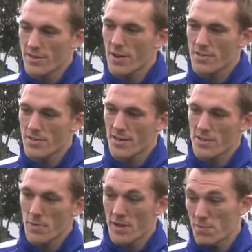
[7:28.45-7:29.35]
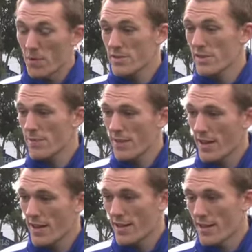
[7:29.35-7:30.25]
So it's, uh, it's been a positive
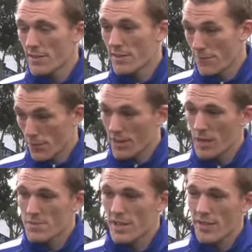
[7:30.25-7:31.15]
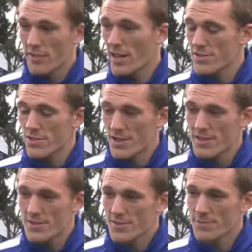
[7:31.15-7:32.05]
uh, thing the footy club's done over the last two
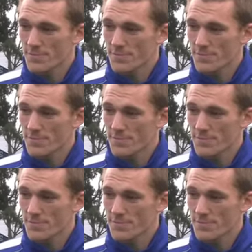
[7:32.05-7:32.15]
years.